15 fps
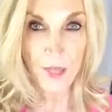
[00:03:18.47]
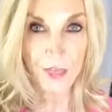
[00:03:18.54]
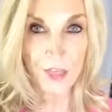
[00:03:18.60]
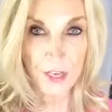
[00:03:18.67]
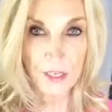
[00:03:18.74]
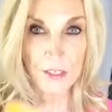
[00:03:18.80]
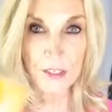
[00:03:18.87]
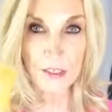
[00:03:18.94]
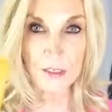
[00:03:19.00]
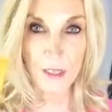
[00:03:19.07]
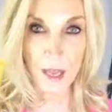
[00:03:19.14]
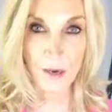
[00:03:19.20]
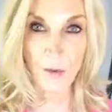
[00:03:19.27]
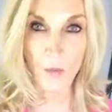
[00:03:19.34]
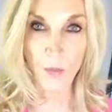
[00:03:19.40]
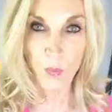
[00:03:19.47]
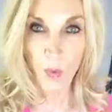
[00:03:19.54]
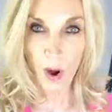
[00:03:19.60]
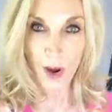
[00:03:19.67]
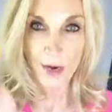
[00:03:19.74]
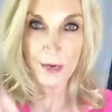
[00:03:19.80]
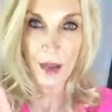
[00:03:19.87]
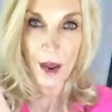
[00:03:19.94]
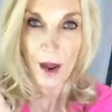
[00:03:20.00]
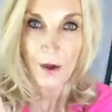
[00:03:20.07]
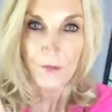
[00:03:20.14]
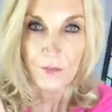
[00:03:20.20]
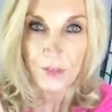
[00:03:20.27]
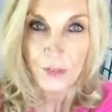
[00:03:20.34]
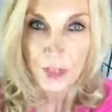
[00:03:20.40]
This is like one
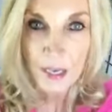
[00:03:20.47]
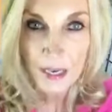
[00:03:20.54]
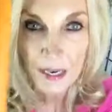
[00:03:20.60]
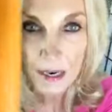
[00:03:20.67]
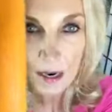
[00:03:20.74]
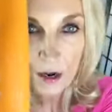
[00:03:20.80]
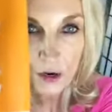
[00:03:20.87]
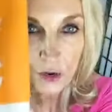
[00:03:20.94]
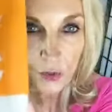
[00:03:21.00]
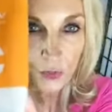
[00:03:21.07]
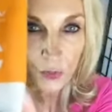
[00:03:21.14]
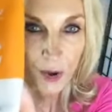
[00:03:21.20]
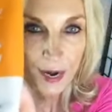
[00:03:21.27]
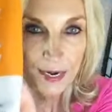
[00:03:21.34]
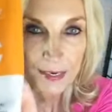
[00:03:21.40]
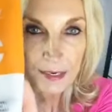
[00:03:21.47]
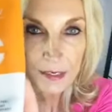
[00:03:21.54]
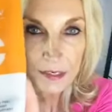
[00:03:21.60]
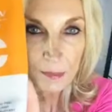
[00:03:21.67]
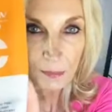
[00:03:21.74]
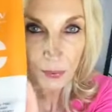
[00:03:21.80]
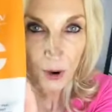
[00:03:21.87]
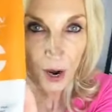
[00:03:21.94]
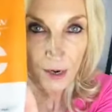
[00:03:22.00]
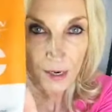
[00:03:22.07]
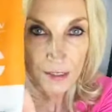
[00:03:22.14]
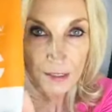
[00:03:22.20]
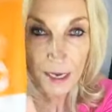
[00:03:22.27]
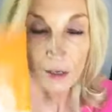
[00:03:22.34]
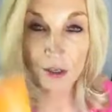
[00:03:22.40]
of the greatest
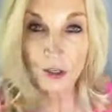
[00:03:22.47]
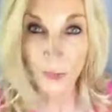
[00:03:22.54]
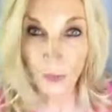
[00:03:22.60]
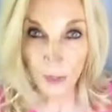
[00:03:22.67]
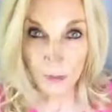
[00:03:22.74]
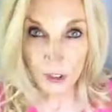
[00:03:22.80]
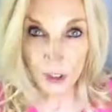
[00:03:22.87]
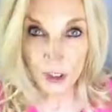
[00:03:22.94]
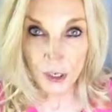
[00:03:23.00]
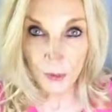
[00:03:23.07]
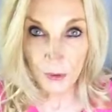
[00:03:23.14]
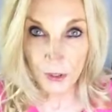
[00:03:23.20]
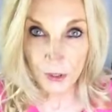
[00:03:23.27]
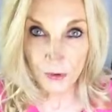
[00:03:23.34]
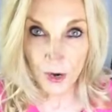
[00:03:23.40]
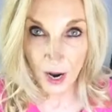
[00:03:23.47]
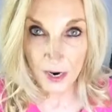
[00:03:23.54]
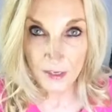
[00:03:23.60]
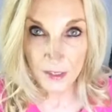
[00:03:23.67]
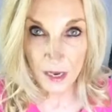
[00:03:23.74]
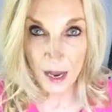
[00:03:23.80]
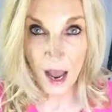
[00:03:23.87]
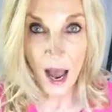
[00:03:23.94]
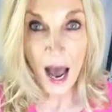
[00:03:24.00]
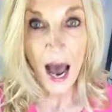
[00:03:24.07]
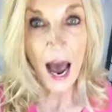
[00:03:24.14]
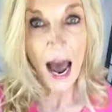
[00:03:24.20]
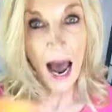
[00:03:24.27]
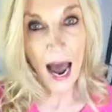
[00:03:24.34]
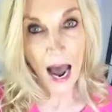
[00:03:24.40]
products. And you know what I'm going to share with you guys?
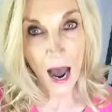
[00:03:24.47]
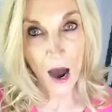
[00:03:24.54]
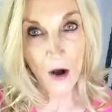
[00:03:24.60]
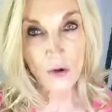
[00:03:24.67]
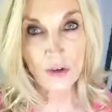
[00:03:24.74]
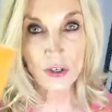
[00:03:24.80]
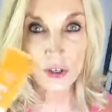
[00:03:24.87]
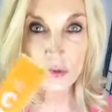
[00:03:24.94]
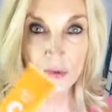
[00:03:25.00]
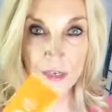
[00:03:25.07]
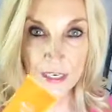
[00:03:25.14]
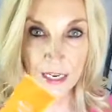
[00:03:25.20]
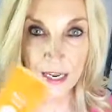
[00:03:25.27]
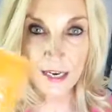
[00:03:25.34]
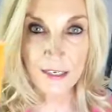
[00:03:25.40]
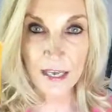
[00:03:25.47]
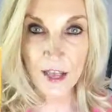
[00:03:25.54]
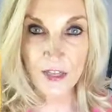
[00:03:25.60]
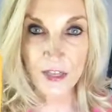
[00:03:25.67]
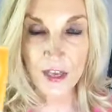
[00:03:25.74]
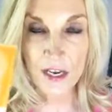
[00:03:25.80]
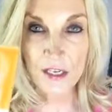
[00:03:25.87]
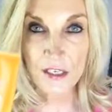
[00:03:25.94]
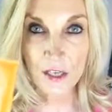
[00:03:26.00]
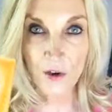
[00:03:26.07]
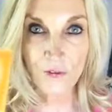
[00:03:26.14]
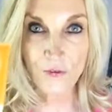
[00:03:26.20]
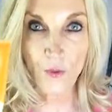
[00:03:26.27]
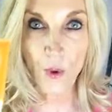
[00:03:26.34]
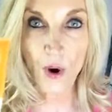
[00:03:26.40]
How to get this
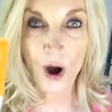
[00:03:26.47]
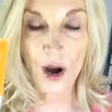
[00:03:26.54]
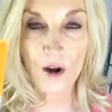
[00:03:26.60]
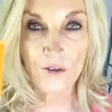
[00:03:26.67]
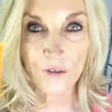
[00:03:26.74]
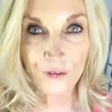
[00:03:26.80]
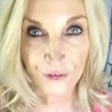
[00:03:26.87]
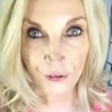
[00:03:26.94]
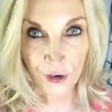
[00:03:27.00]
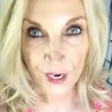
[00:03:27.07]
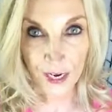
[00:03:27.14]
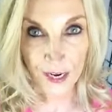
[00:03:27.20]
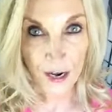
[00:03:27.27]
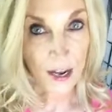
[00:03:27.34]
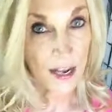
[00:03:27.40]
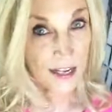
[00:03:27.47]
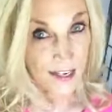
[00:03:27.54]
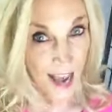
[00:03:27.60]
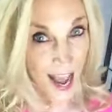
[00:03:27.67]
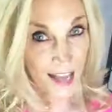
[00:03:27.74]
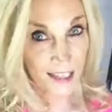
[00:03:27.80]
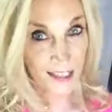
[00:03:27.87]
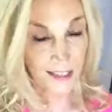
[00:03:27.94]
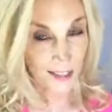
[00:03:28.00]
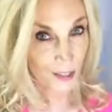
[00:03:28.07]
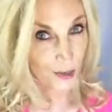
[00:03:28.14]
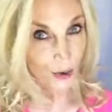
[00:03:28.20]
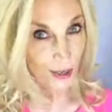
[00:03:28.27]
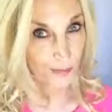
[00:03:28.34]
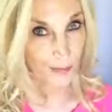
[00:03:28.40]
for free. Yes,
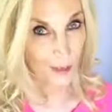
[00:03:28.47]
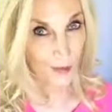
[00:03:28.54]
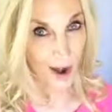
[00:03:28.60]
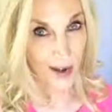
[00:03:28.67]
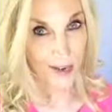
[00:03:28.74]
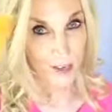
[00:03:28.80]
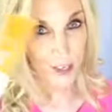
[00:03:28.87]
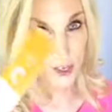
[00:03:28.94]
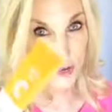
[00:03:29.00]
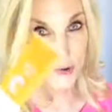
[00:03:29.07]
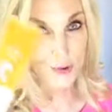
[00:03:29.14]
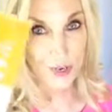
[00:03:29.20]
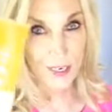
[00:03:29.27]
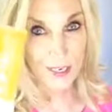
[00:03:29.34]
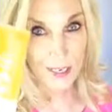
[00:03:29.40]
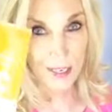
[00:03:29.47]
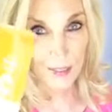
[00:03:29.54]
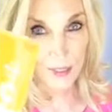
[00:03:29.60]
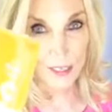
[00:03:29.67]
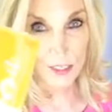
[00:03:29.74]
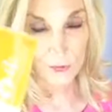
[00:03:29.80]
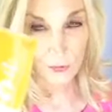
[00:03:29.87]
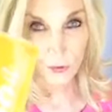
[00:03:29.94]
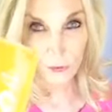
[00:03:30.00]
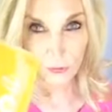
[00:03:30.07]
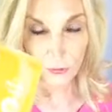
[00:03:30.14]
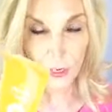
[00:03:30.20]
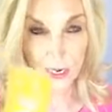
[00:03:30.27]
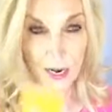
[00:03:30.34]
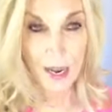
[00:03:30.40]
you heard me right. You can get this for
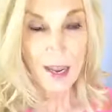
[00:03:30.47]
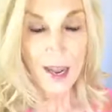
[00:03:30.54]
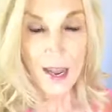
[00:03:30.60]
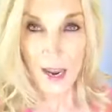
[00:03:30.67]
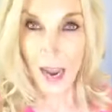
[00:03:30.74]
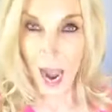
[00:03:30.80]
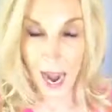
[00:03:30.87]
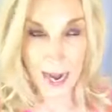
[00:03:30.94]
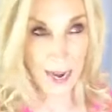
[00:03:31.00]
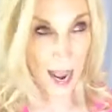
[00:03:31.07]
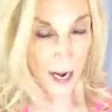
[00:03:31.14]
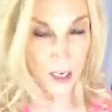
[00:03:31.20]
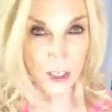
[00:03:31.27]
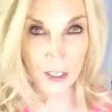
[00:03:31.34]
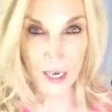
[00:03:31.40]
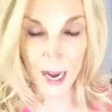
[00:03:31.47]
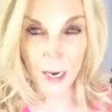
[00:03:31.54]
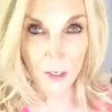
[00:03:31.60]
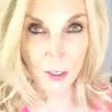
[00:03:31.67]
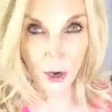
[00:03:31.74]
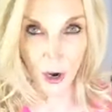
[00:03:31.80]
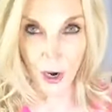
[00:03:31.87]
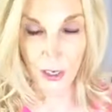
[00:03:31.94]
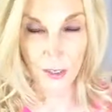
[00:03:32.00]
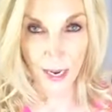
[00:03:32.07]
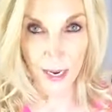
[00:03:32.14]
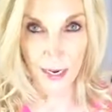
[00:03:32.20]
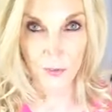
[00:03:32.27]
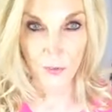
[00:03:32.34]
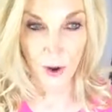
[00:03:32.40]
free. I actually had to call
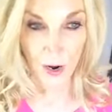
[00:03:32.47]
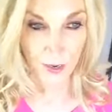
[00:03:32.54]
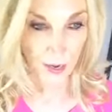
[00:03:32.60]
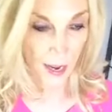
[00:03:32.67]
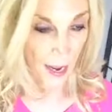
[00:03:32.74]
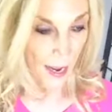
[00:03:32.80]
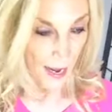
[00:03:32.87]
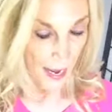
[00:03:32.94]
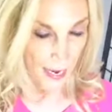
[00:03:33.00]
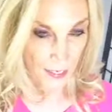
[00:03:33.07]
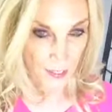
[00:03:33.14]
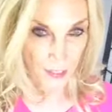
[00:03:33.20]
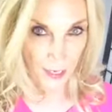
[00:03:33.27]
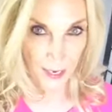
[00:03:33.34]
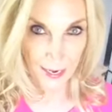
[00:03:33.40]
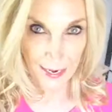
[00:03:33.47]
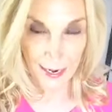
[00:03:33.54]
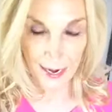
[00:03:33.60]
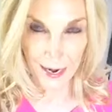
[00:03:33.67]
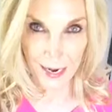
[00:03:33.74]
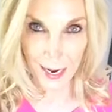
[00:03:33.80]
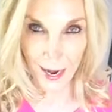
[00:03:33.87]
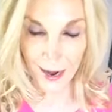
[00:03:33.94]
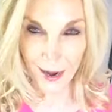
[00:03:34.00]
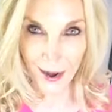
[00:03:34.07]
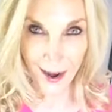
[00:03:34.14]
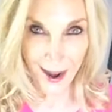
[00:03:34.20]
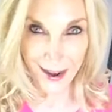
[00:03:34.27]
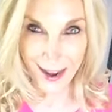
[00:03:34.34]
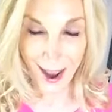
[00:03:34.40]
Avon and say,
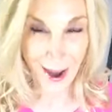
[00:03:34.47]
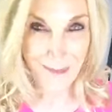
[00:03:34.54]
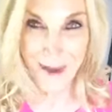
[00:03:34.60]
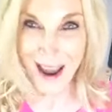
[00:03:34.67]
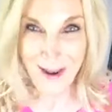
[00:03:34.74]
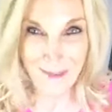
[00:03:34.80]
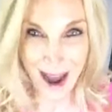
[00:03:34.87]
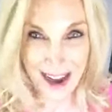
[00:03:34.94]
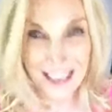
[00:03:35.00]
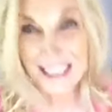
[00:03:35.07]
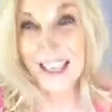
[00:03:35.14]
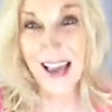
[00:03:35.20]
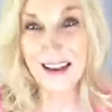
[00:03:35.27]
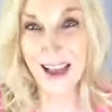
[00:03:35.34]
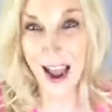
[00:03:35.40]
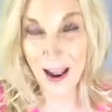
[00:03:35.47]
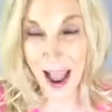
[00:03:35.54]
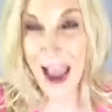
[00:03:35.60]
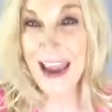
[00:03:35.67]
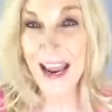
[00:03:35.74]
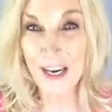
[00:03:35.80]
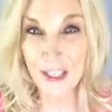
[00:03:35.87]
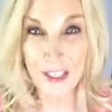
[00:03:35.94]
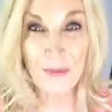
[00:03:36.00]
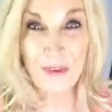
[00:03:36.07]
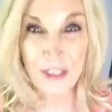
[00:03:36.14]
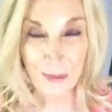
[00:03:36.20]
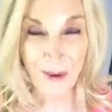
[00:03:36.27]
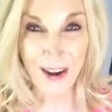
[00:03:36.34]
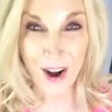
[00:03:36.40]
am, am, because I, I actually
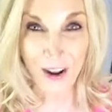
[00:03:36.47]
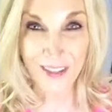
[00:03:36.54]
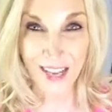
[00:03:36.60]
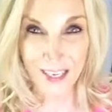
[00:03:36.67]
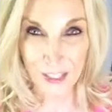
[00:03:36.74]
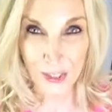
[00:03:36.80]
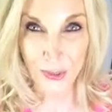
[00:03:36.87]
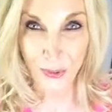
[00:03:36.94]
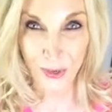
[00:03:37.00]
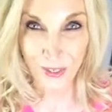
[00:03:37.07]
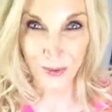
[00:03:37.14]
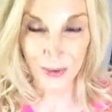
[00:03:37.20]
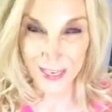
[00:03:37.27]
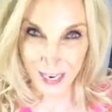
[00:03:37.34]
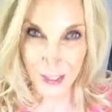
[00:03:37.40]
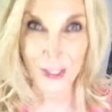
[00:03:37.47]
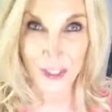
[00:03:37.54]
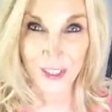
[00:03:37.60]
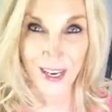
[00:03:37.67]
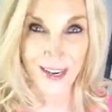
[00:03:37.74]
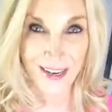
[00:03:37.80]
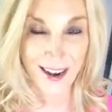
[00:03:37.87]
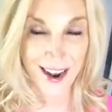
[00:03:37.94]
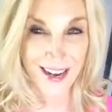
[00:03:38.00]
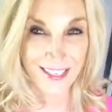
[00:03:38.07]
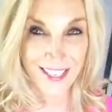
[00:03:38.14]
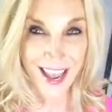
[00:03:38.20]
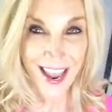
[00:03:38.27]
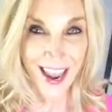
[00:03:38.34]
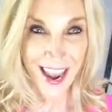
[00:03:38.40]
went to my online store yesterday,
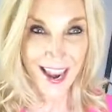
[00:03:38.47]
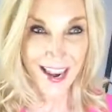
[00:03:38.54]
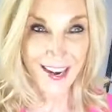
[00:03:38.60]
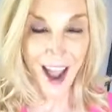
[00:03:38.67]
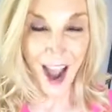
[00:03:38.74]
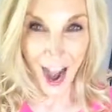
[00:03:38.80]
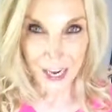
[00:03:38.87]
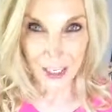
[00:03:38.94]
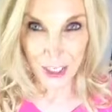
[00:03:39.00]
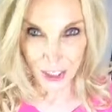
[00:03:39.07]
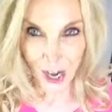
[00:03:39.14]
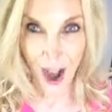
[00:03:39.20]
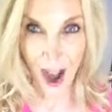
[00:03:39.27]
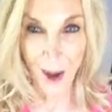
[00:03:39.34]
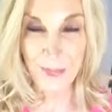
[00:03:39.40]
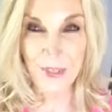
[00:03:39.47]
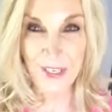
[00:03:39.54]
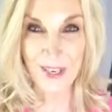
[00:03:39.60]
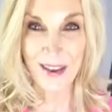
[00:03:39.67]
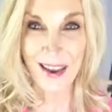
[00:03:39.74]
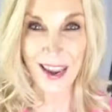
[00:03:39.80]
guys, and I shopped.